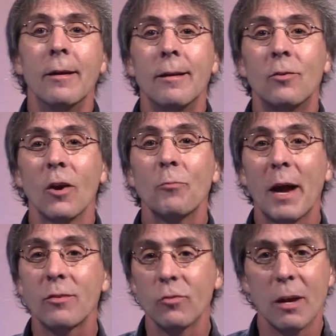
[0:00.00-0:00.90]

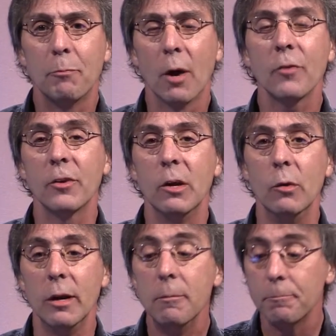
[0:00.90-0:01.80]
Trespassers get
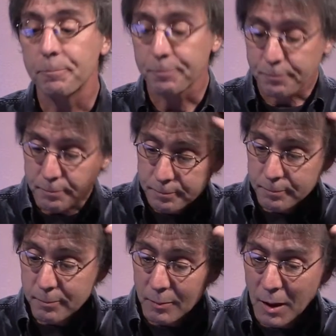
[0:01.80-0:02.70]
prosecuted,
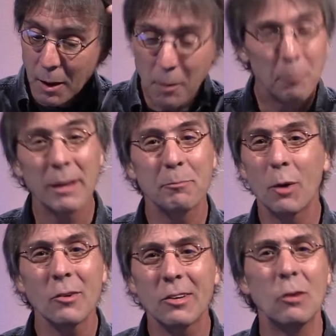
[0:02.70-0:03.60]
but
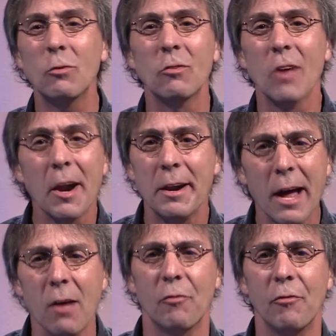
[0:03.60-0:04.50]
prosecution is not
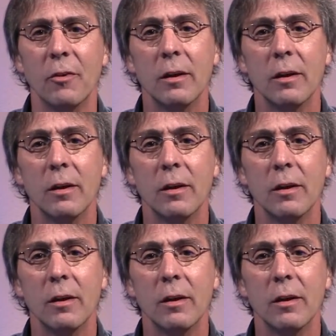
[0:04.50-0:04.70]
enough.